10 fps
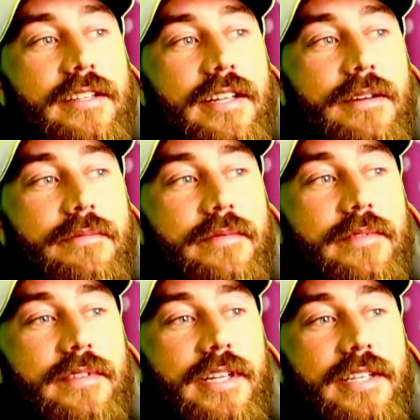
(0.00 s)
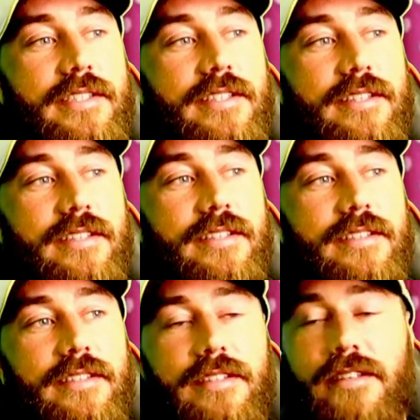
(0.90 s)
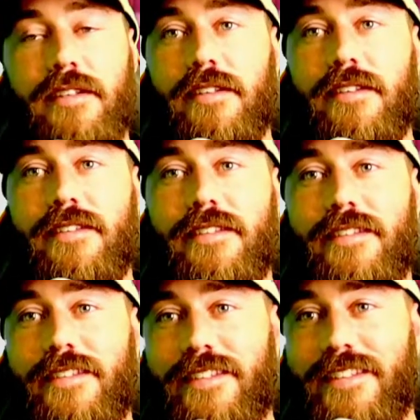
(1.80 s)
Oh, this is where we're going to see. We're going to see his search history.